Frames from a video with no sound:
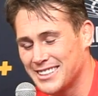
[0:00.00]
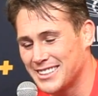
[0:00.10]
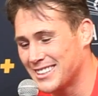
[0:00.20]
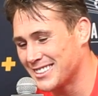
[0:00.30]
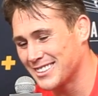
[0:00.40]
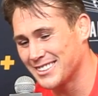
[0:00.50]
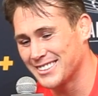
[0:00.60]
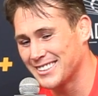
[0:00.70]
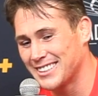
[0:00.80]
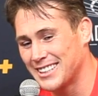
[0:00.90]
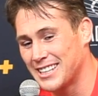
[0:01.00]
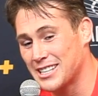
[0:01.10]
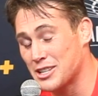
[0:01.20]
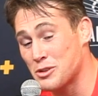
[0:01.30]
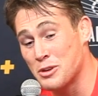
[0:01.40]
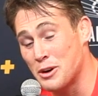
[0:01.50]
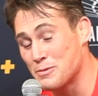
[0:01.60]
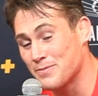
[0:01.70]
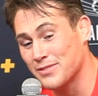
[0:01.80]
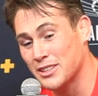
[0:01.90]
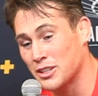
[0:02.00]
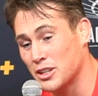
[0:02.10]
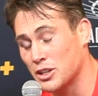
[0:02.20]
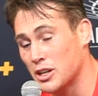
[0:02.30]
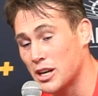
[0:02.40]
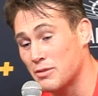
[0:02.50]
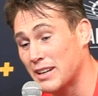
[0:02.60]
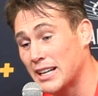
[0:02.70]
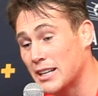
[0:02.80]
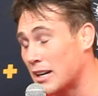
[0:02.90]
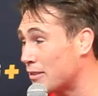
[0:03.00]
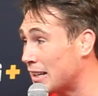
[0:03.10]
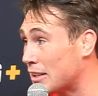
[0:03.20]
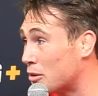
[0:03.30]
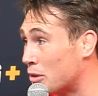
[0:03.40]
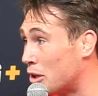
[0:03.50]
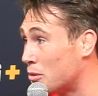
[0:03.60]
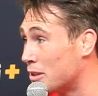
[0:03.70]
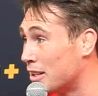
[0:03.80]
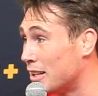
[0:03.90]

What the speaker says: I don't know. I really don't know.